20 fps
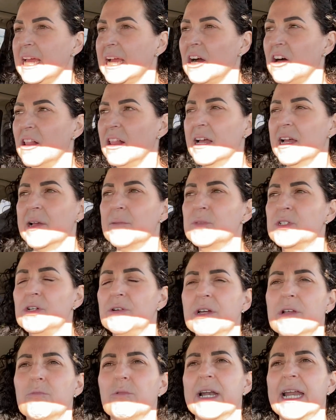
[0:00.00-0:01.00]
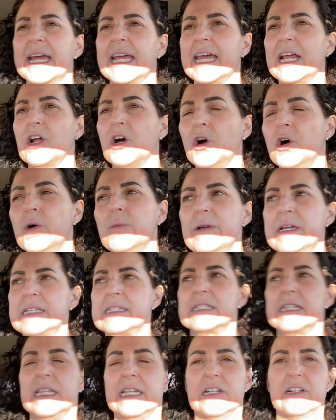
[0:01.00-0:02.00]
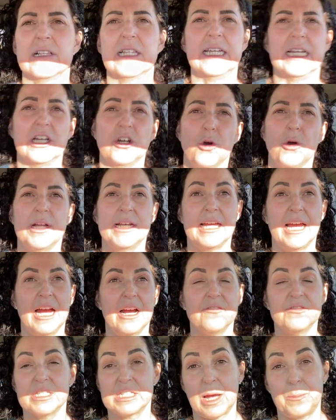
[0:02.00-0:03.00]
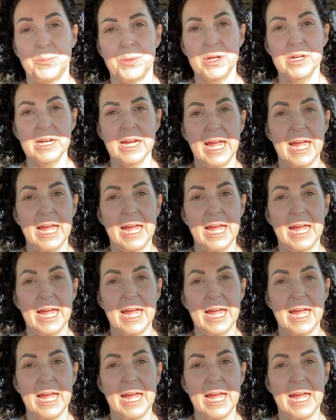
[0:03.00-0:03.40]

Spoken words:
All I am doing when I get home is literally going to have supper,